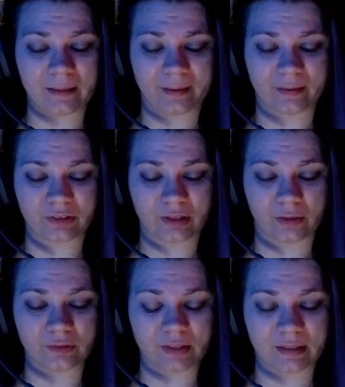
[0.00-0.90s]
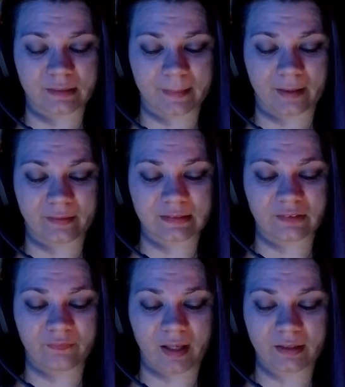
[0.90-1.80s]
about his nose and his mouth as he
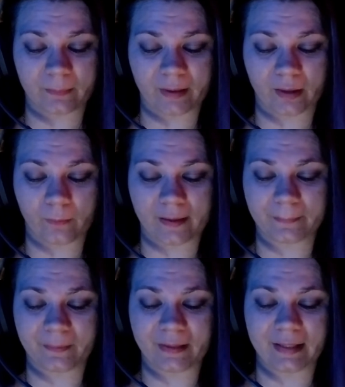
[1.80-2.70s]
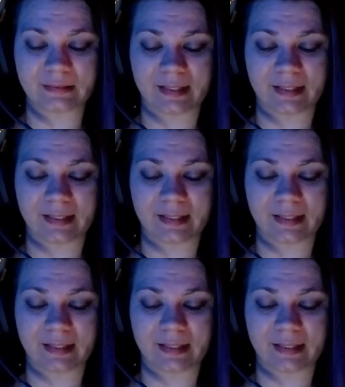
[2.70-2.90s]
fought to break away the planks